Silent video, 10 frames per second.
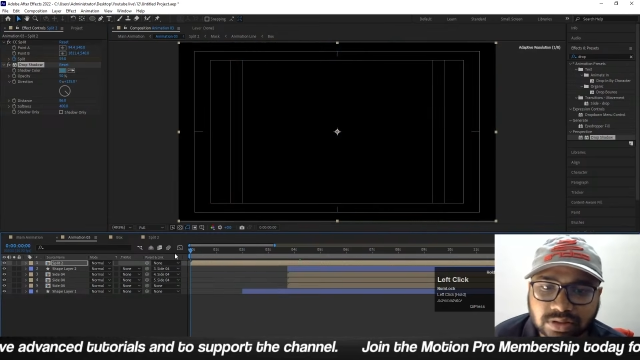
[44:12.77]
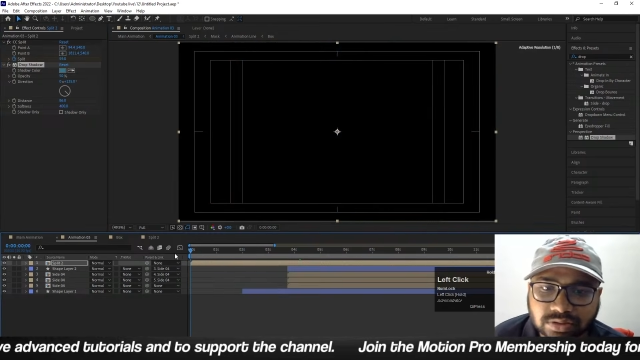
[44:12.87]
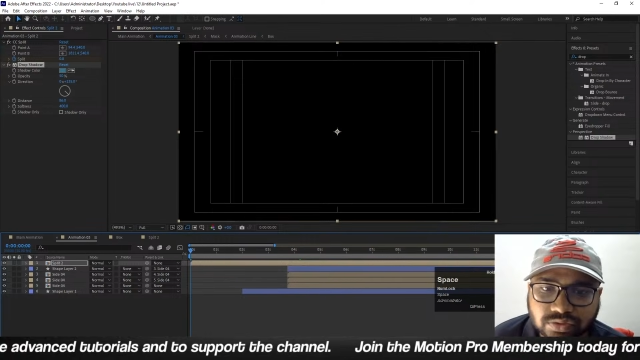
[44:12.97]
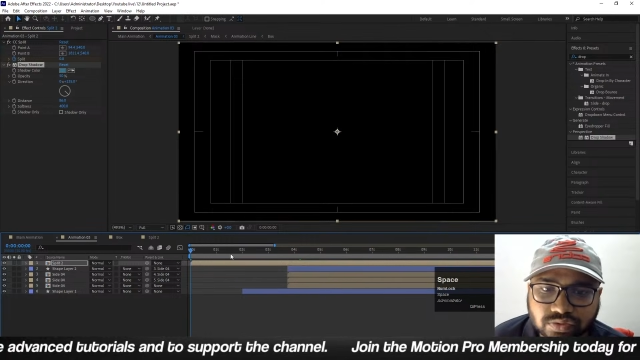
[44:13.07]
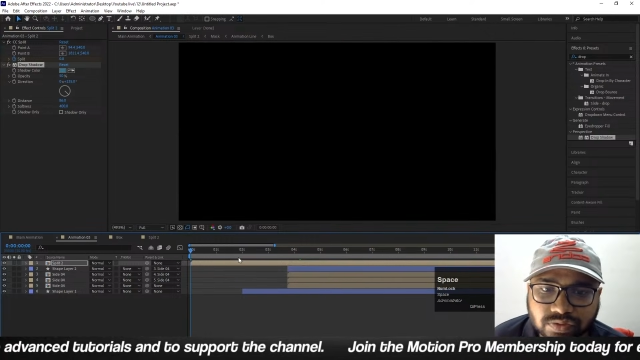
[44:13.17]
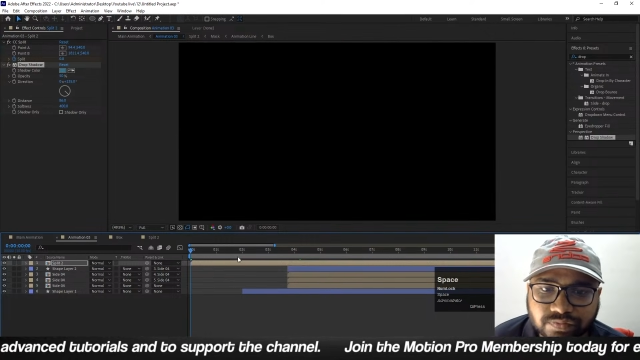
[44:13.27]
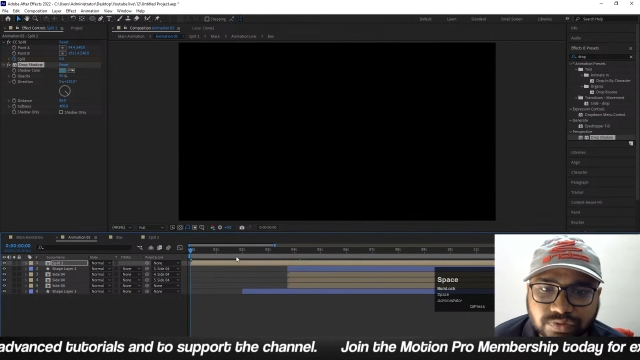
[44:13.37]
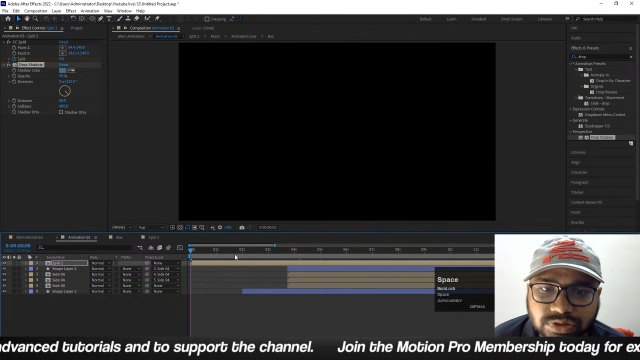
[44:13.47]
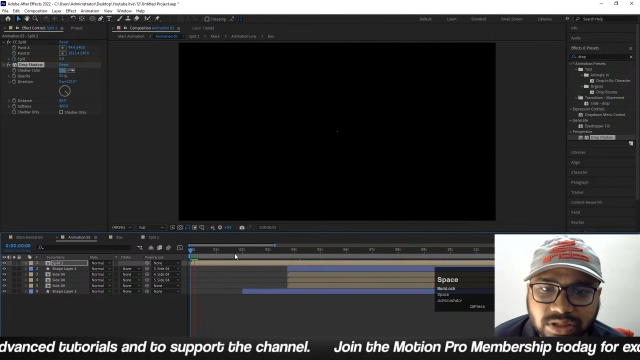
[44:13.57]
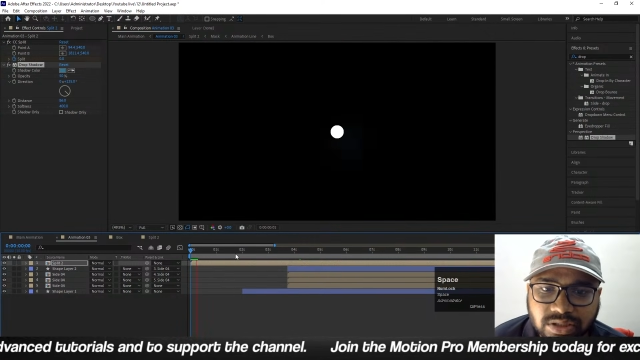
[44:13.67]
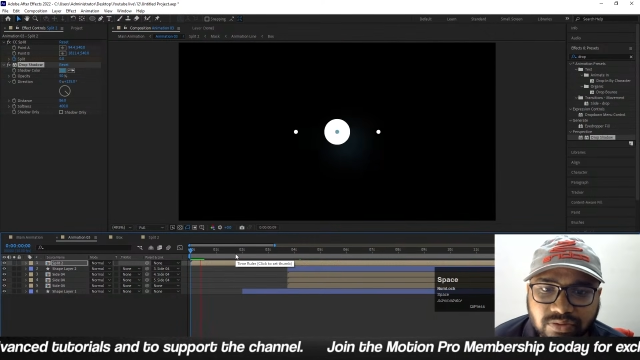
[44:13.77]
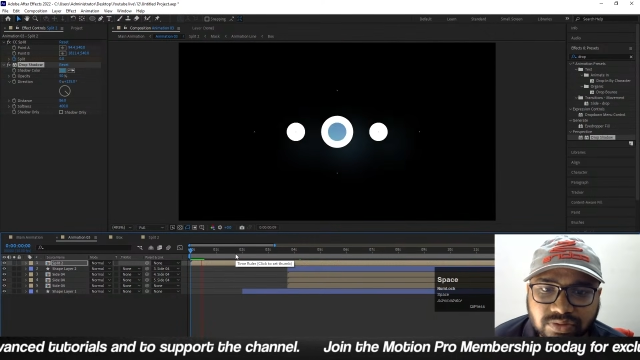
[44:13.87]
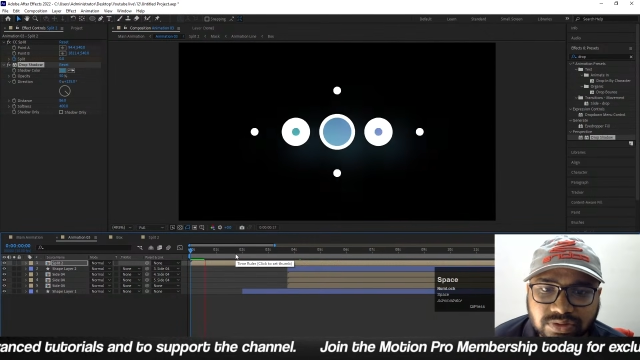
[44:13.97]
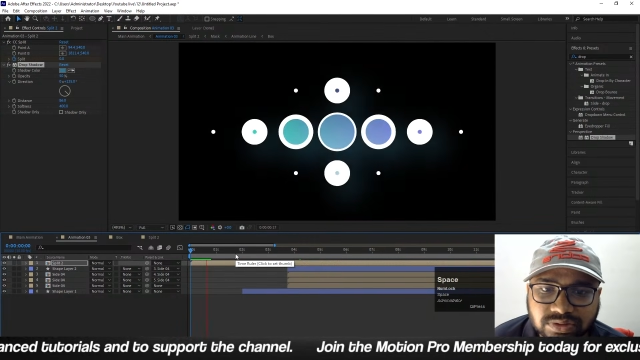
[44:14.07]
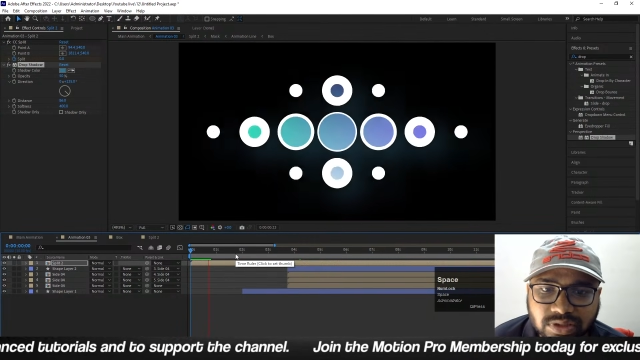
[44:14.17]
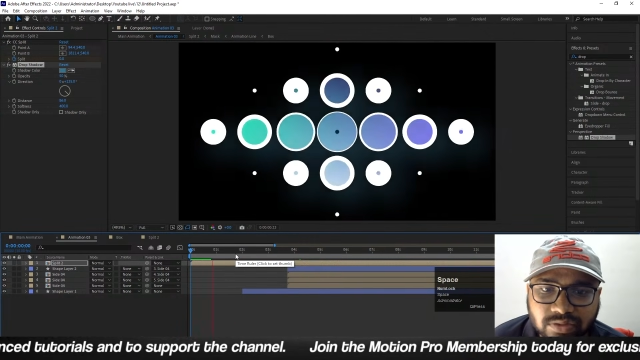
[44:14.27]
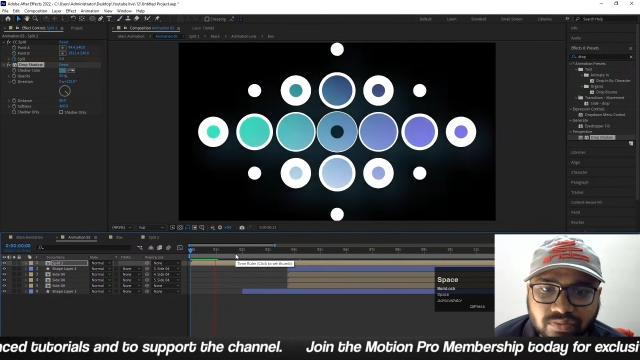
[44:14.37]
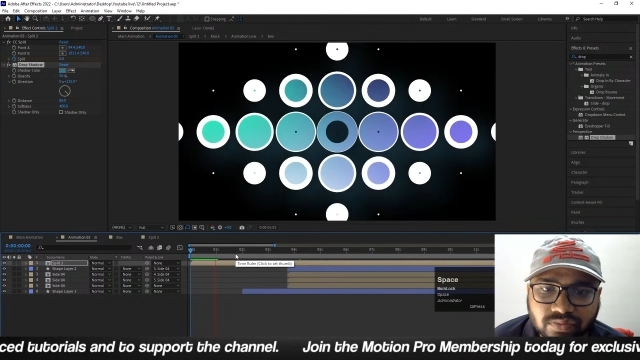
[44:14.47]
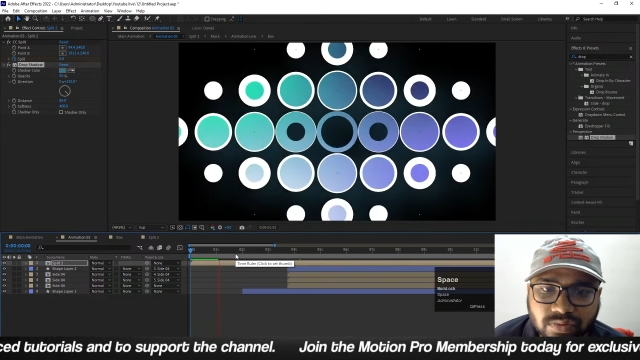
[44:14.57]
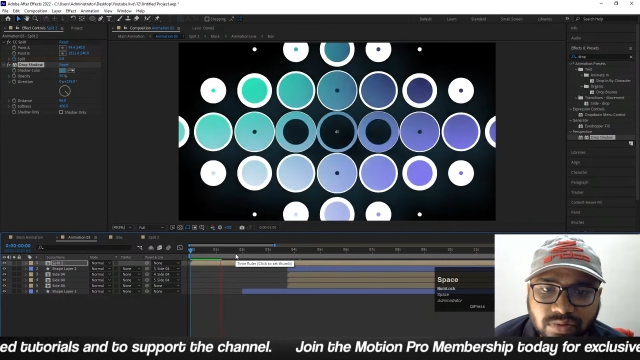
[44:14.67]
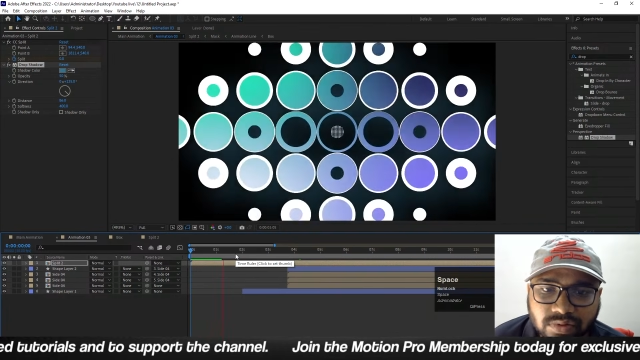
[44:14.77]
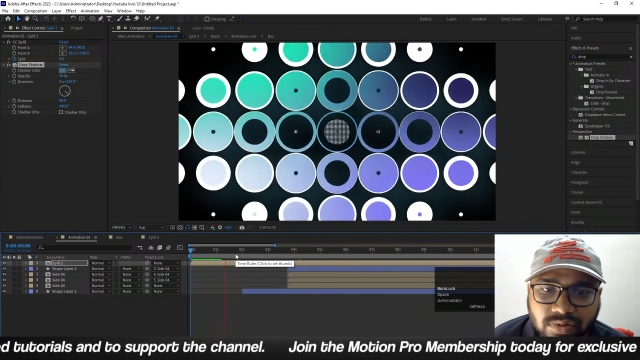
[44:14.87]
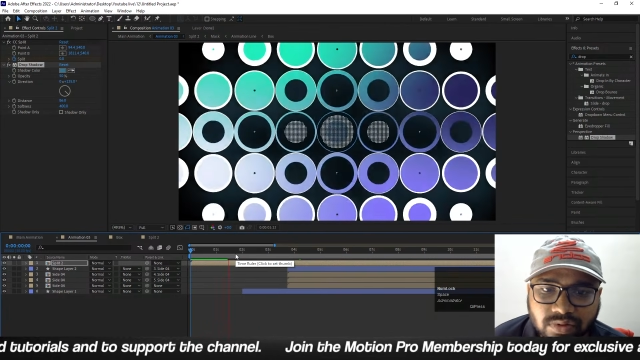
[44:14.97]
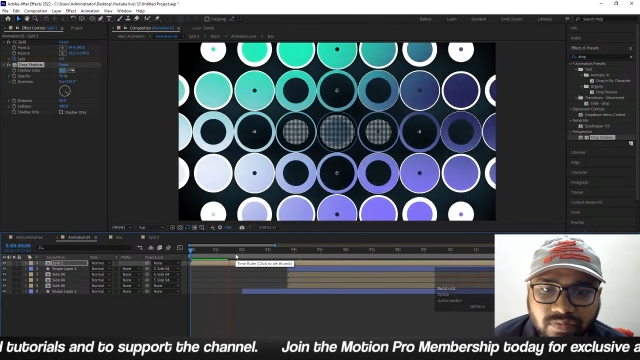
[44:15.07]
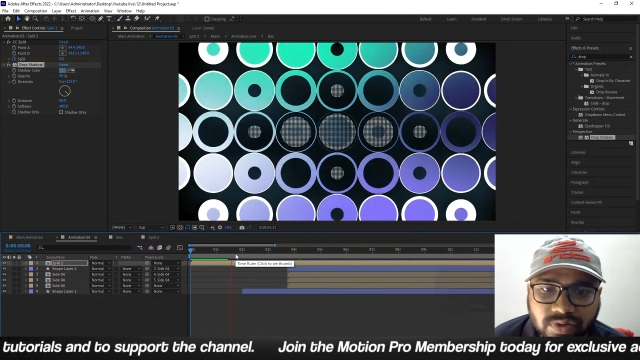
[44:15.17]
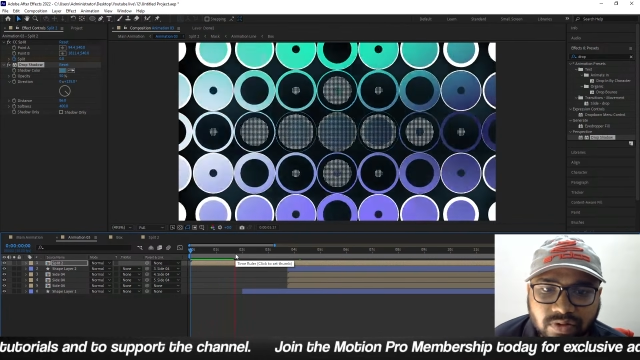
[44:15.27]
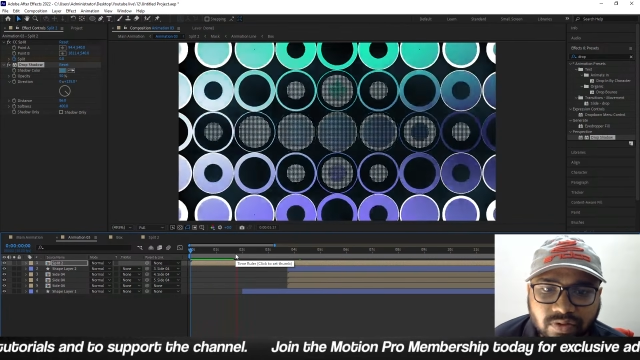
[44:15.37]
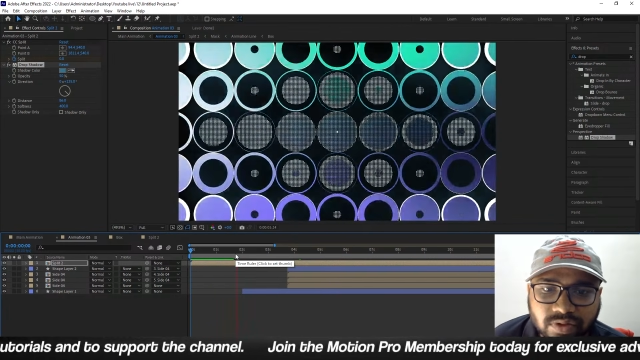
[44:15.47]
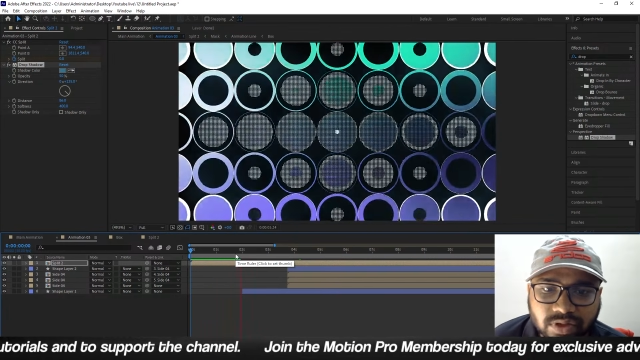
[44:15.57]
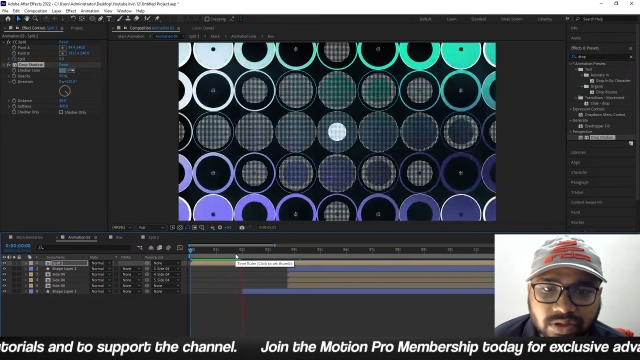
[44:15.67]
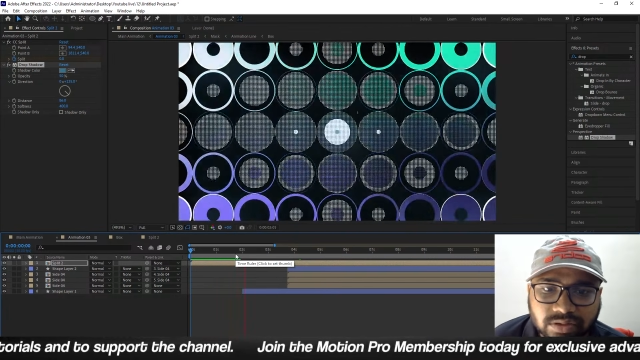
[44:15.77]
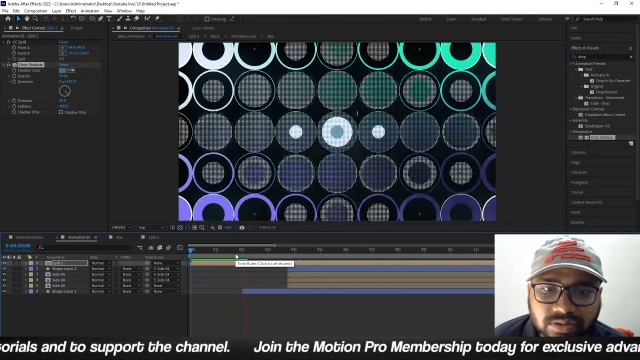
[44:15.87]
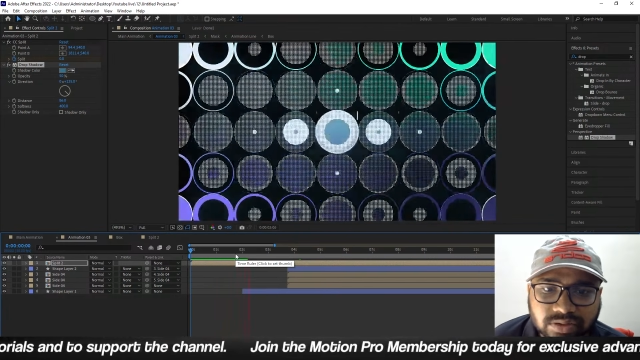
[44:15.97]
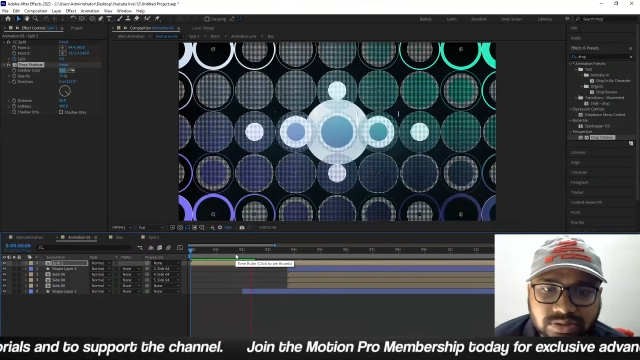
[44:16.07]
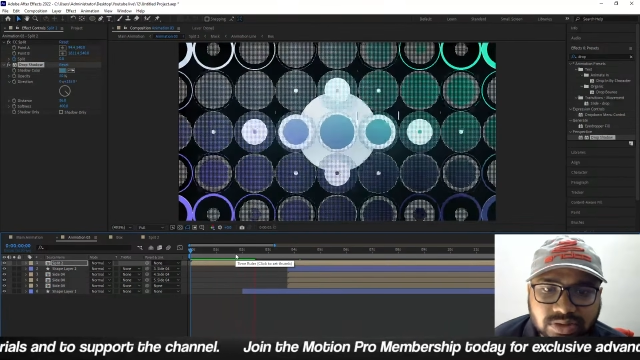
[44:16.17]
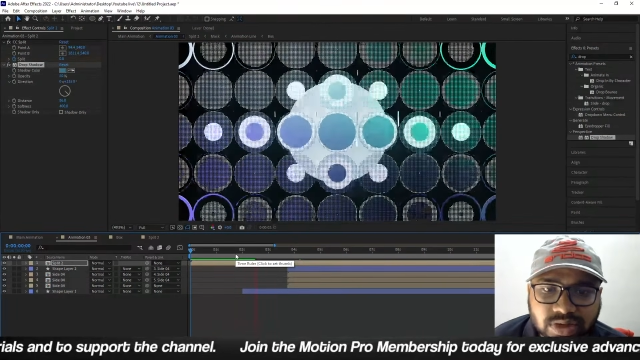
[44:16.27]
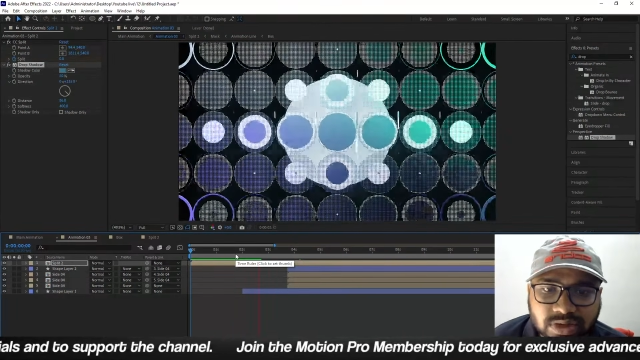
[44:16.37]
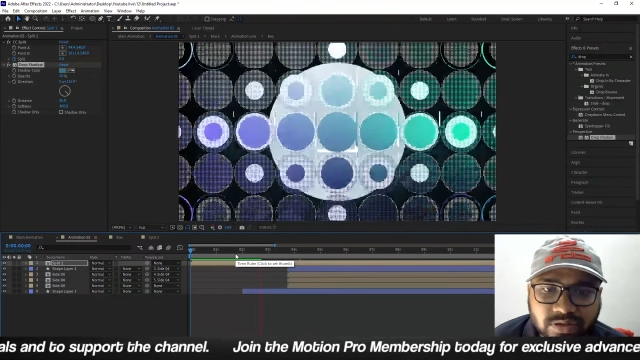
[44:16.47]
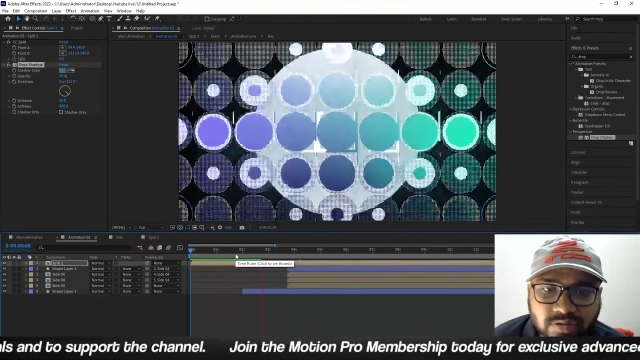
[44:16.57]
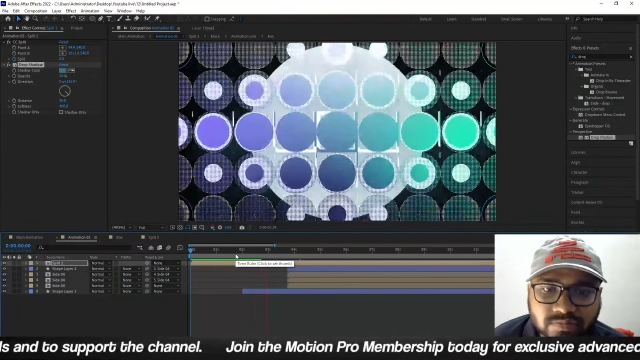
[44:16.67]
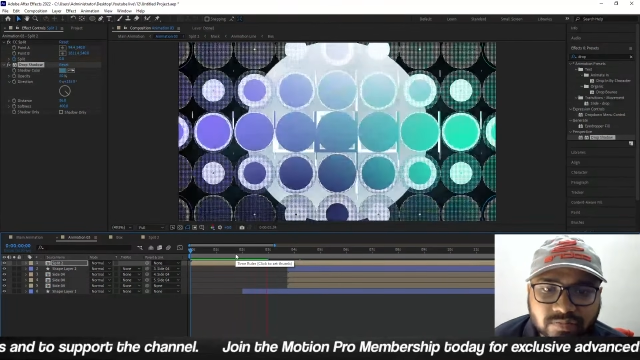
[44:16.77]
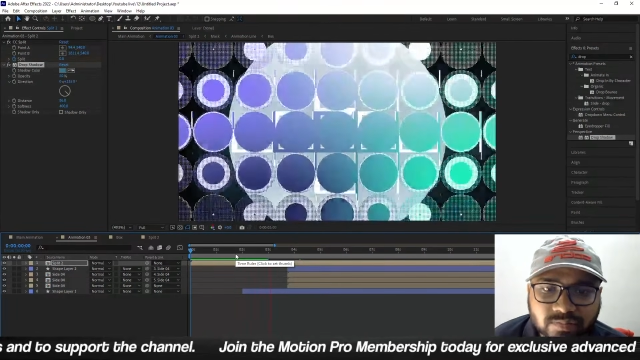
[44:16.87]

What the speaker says: So if you check it out this now, we are gonna get this kind of